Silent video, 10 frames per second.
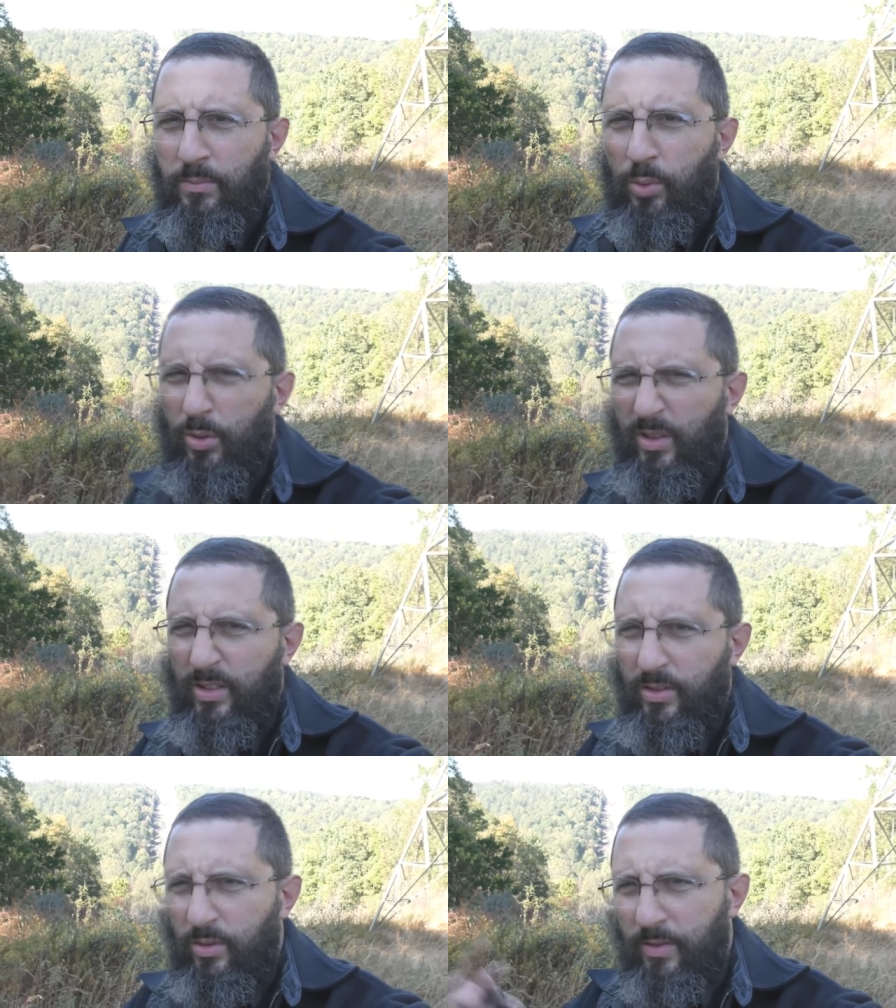or in
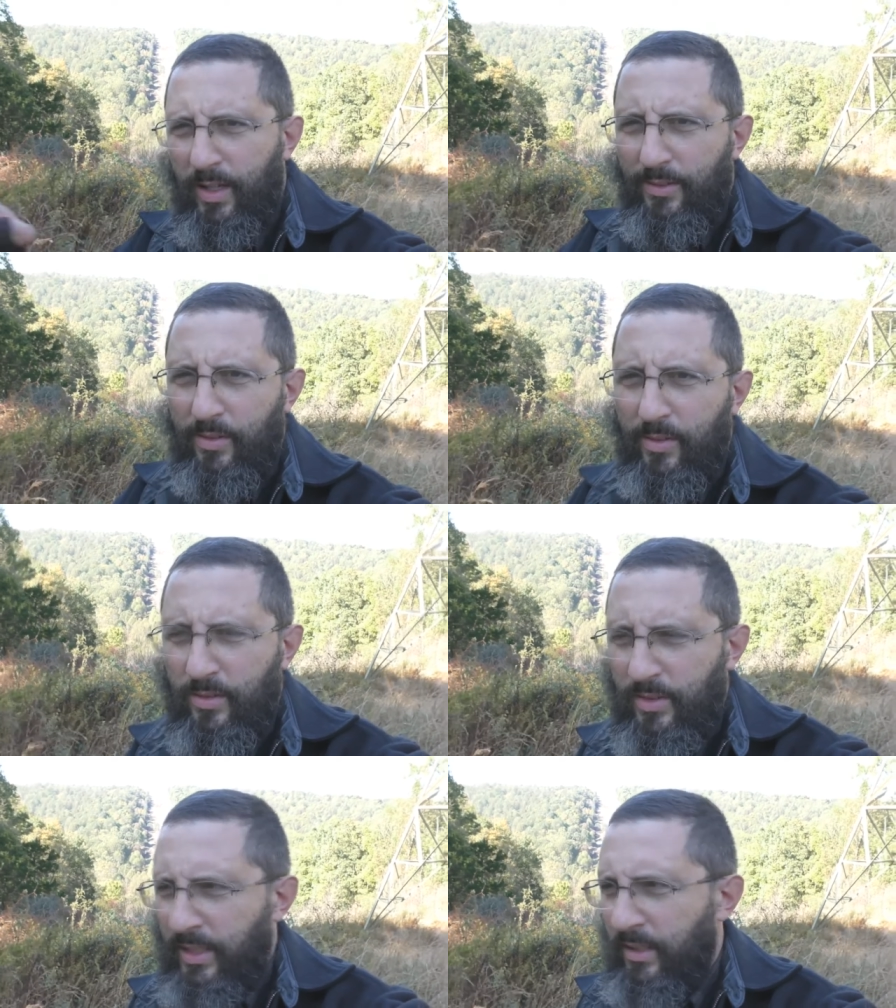the
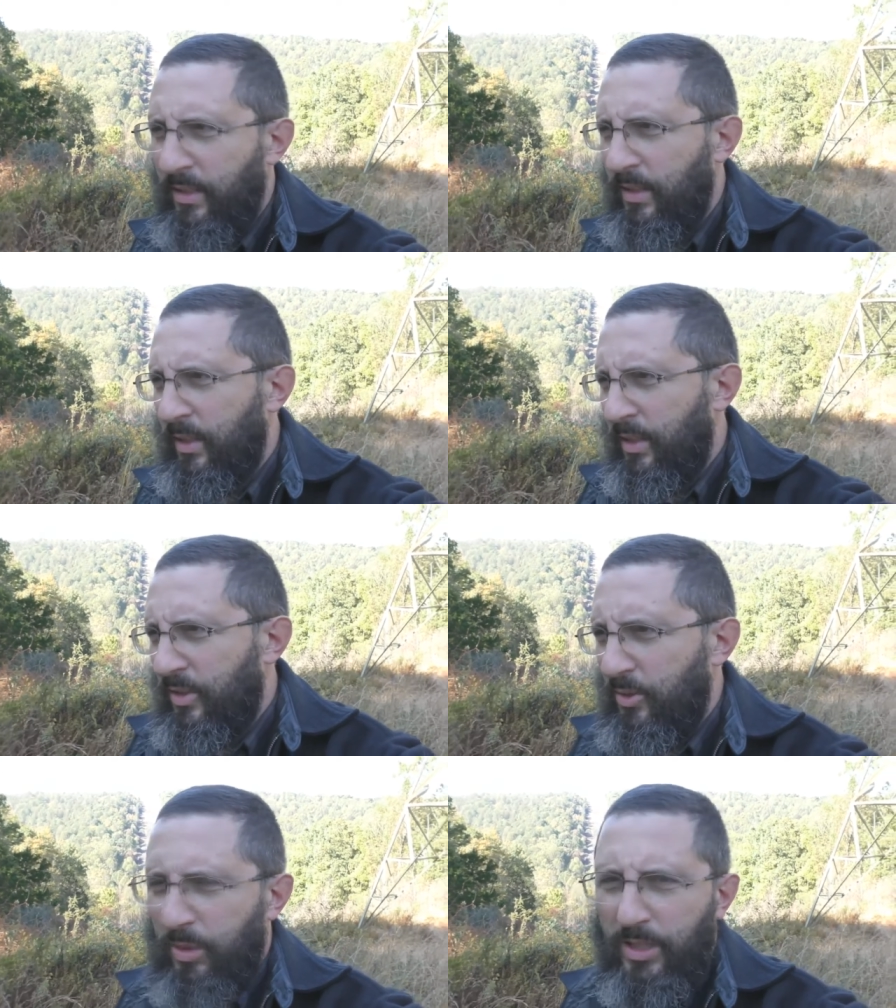2013
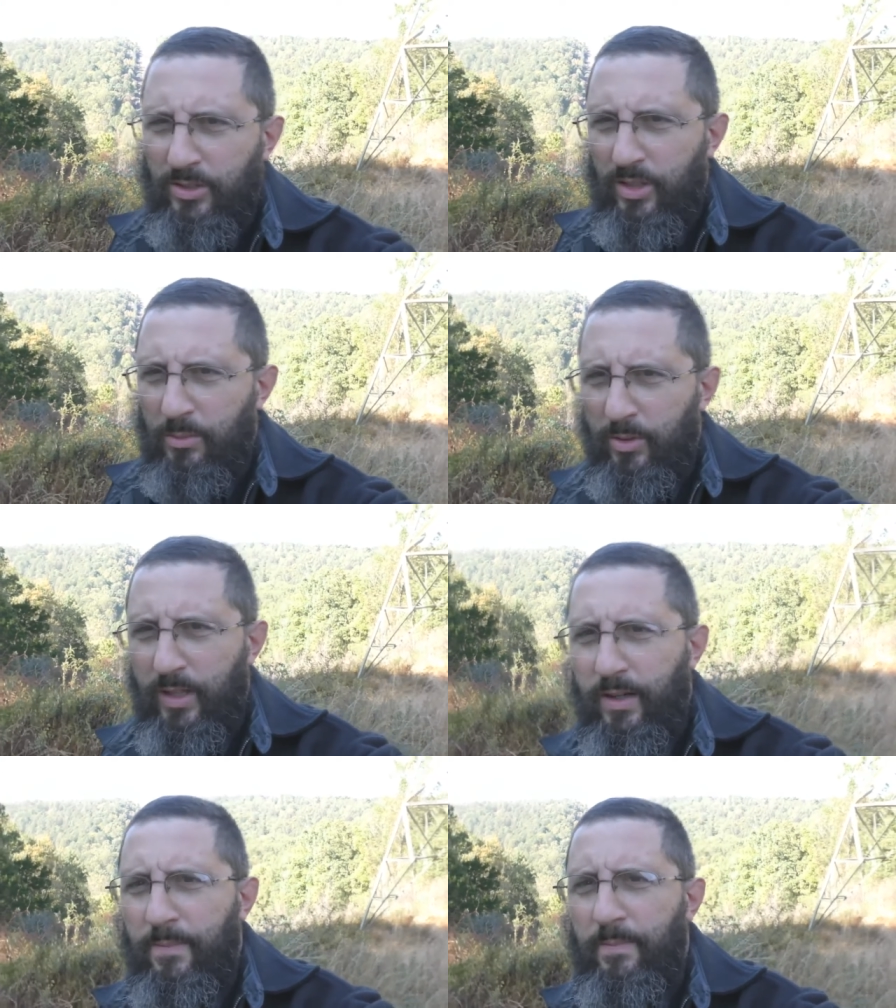spring and summer
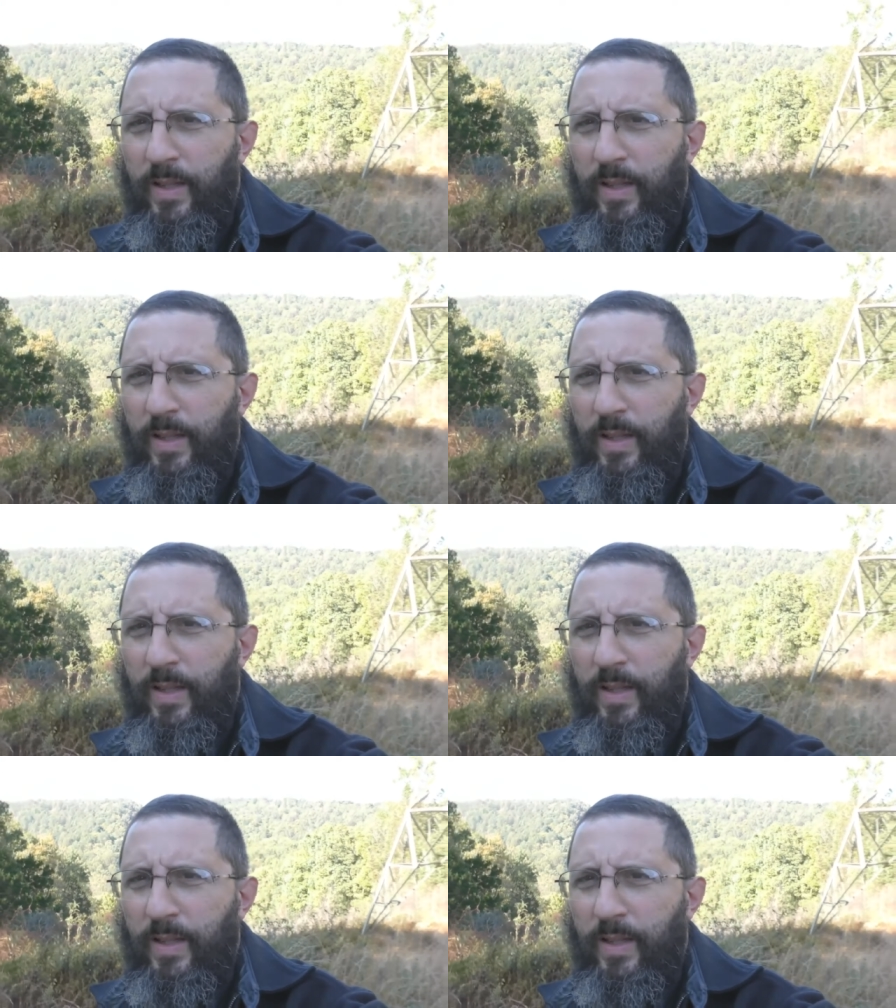there.